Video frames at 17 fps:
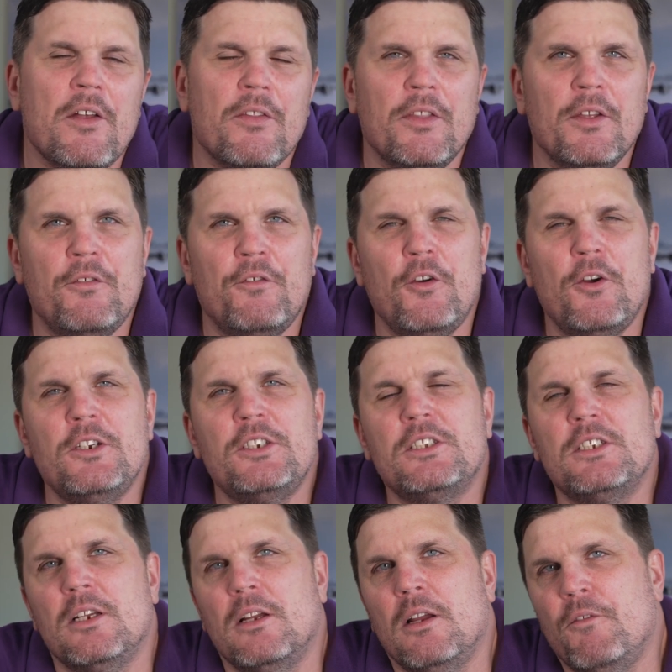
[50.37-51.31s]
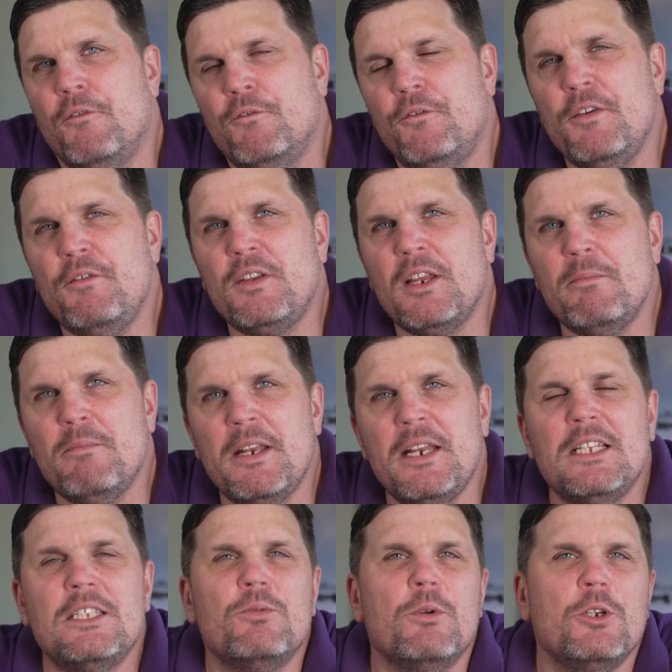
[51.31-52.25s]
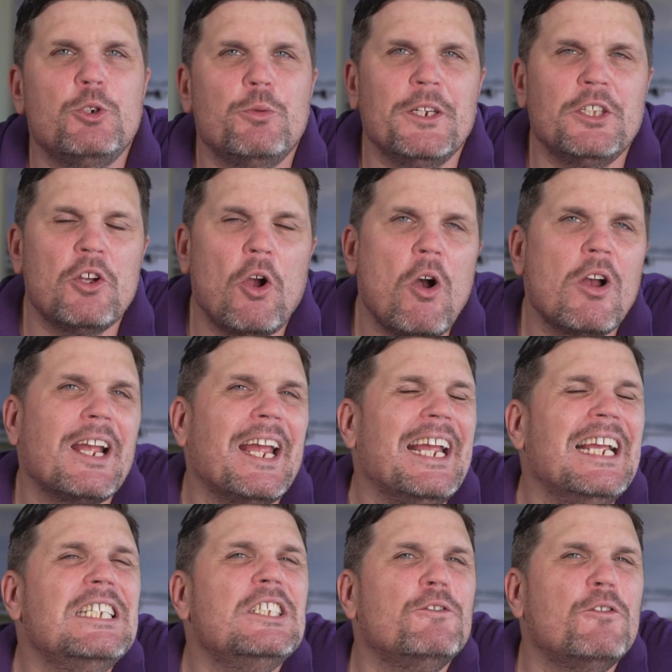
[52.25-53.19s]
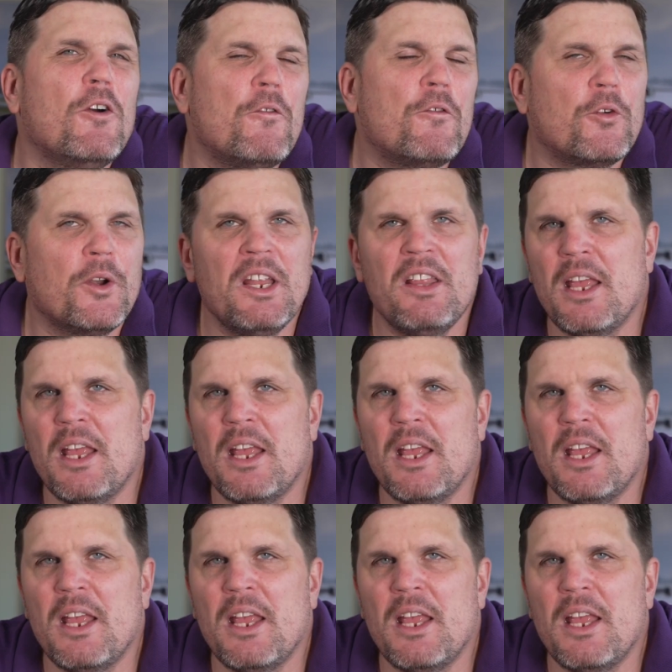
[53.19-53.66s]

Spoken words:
the first 15 minutes which we talk is for free.